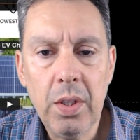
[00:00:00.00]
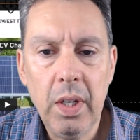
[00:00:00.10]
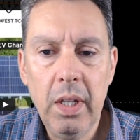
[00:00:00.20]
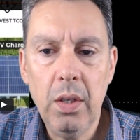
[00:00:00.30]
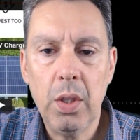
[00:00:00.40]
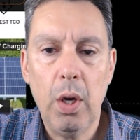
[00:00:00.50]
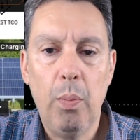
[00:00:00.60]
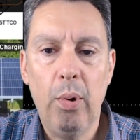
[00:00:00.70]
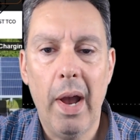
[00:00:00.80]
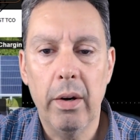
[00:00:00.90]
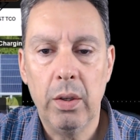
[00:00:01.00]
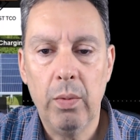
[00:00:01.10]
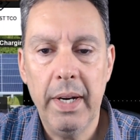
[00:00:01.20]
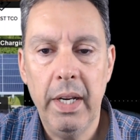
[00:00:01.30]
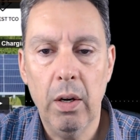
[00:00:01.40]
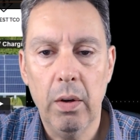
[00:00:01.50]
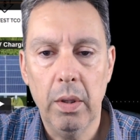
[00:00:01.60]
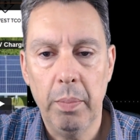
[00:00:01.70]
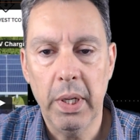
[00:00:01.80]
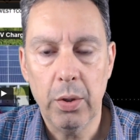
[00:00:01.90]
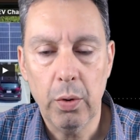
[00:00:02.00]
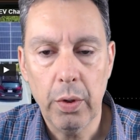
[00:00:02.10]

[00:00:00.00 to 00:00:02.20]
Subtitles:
is their product right here in the picture.